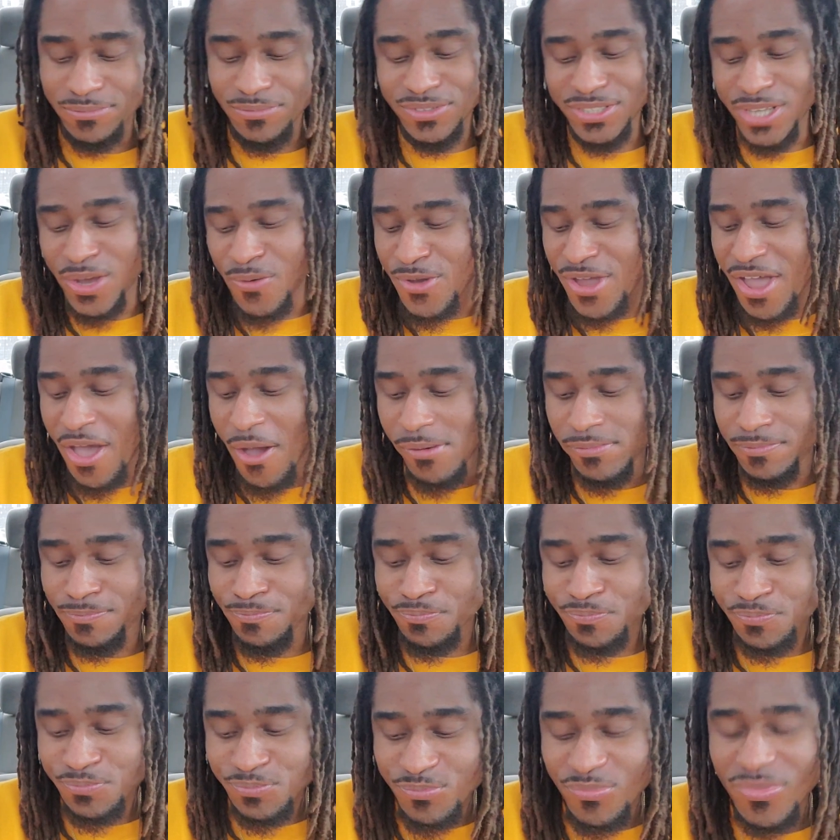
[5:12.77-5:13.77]
There we go.
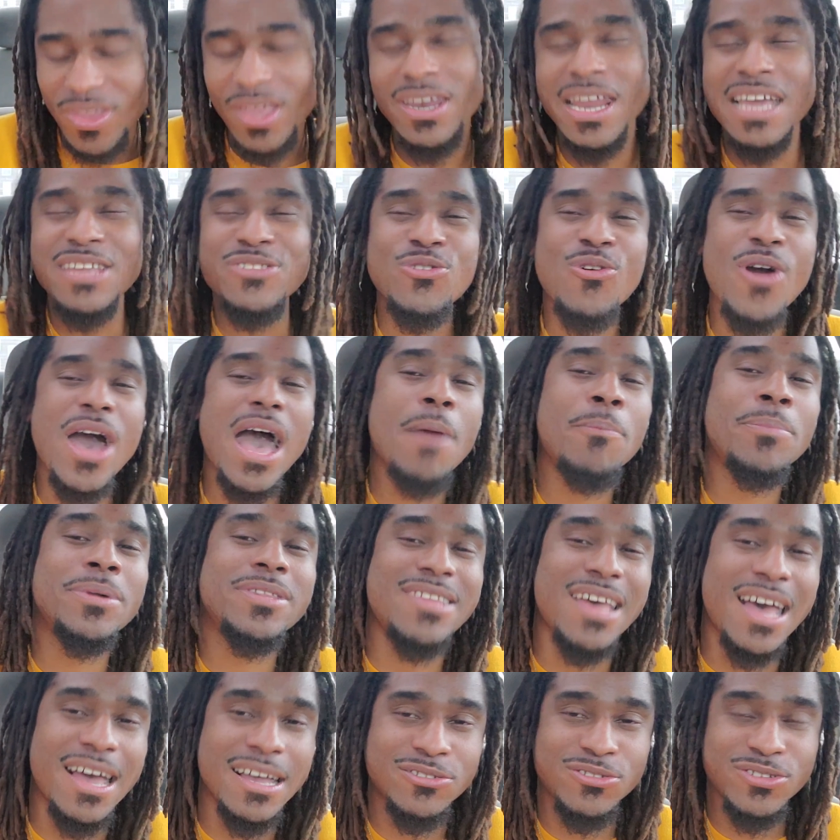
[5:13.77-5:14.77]
Nice little
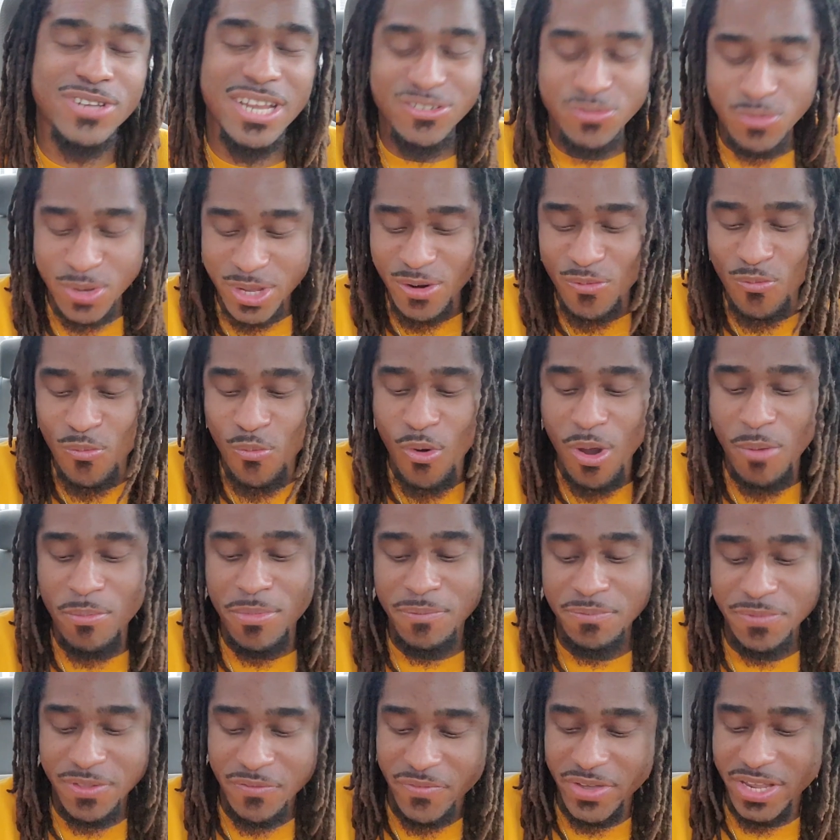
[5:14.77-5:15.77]
appetizer. Nice way to warm
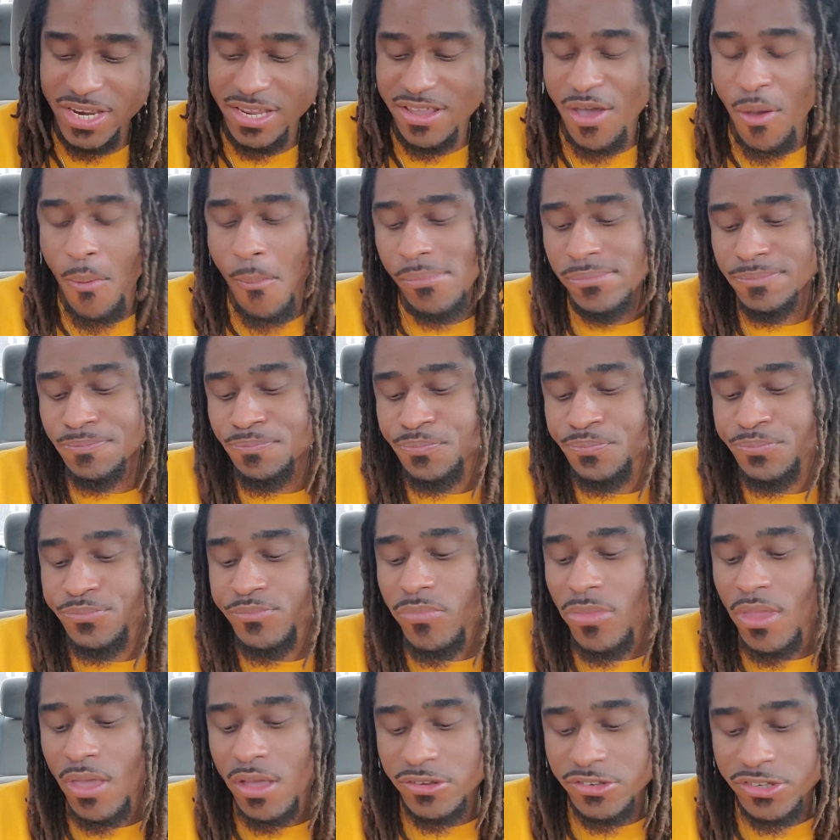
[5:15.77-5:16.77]
up the video.
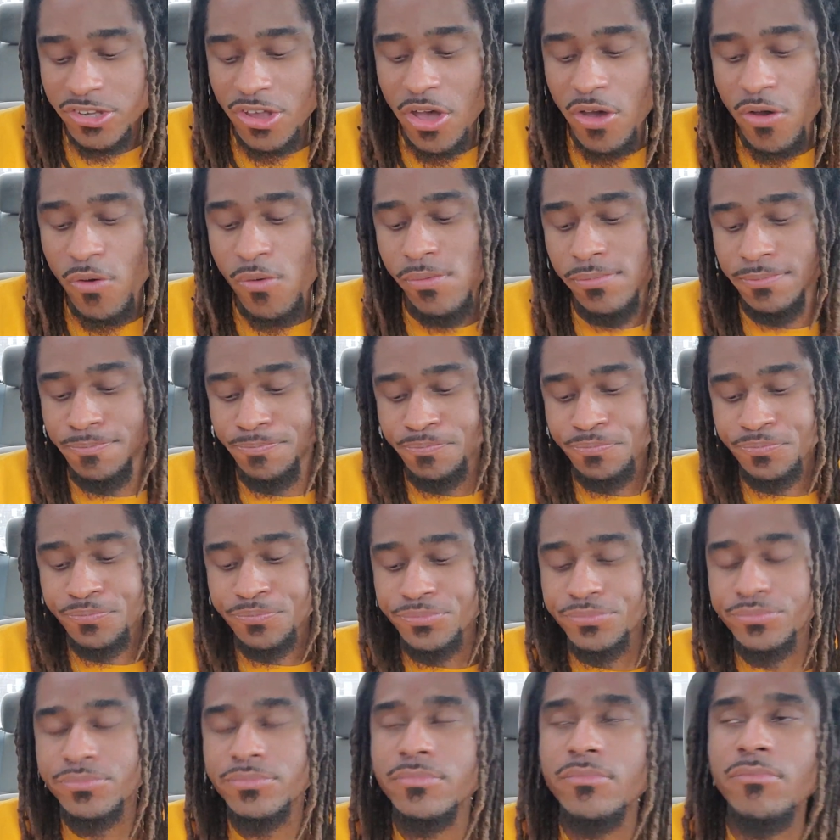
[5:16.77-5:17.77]
So,
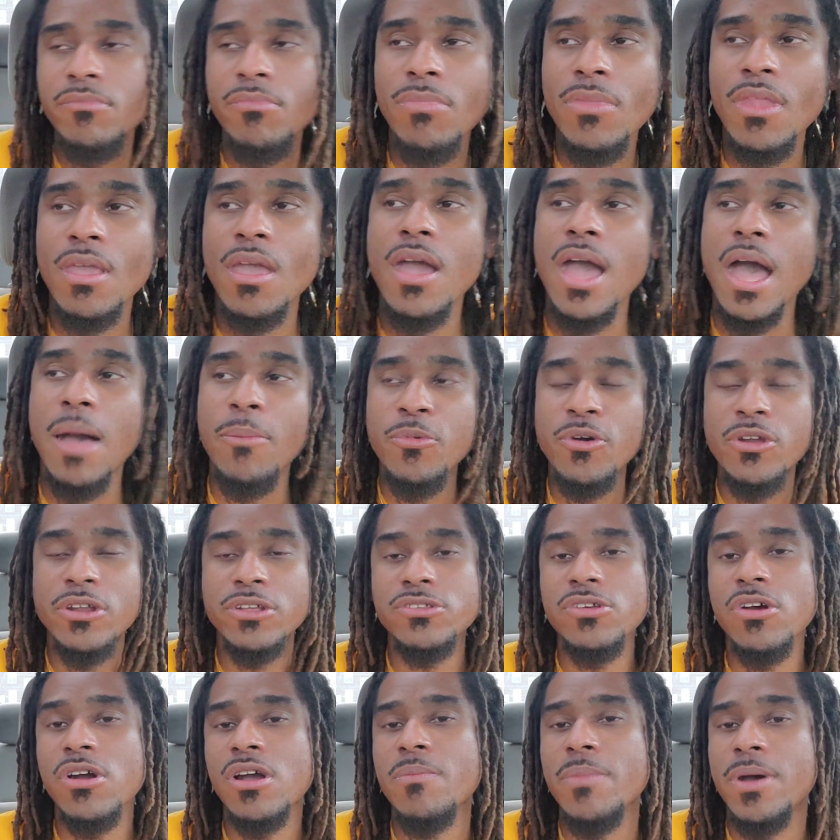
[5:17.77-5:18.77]
I'm going
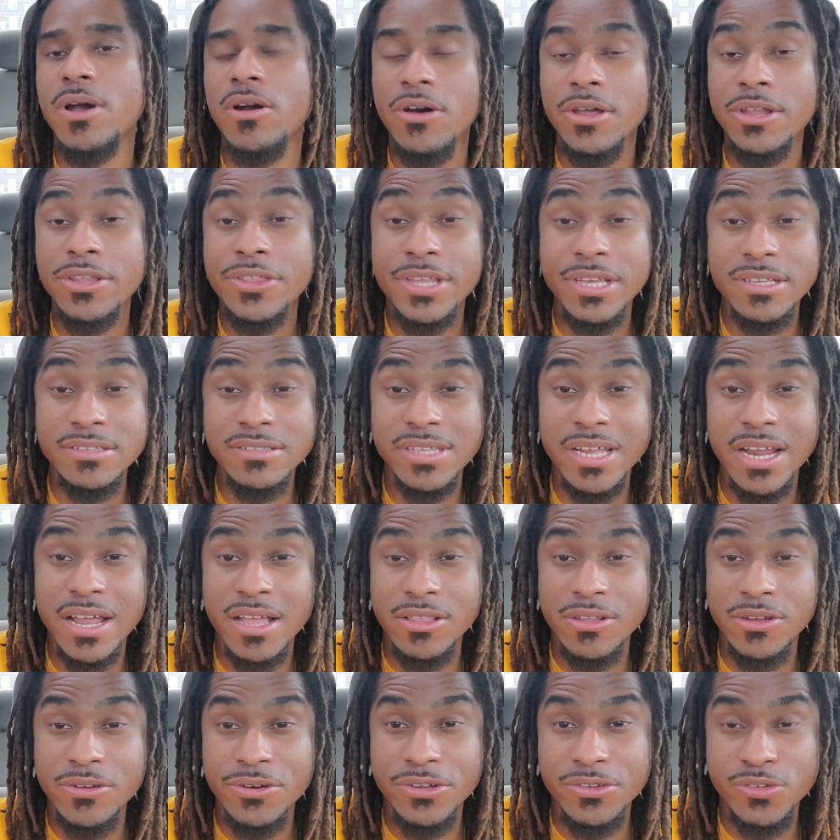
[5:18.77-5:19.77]
to talk about all the things that I
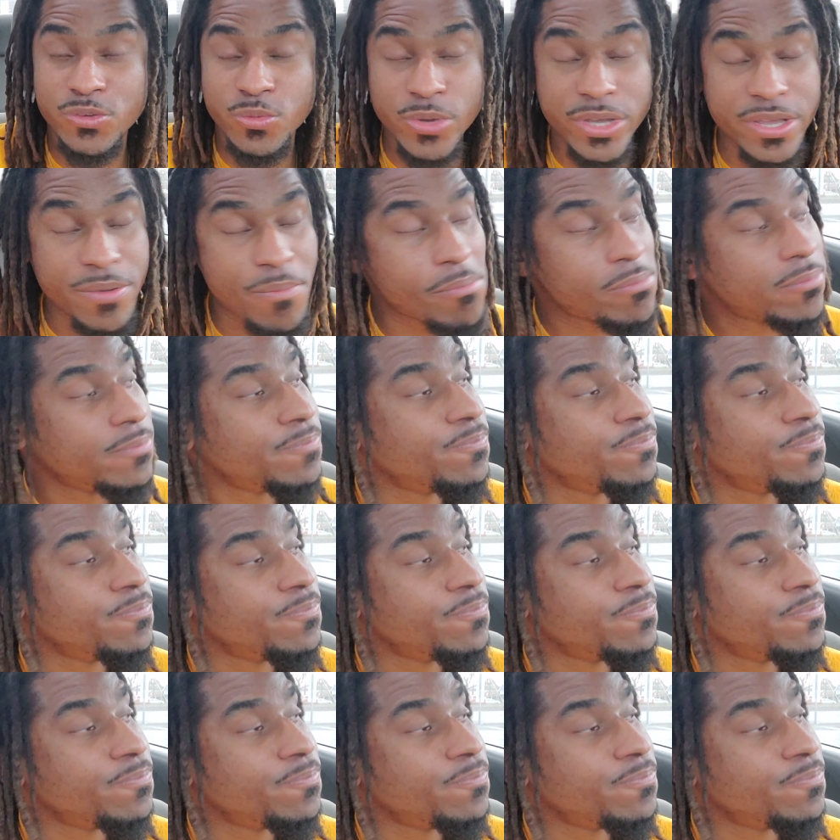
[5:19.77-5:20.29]
learned this week.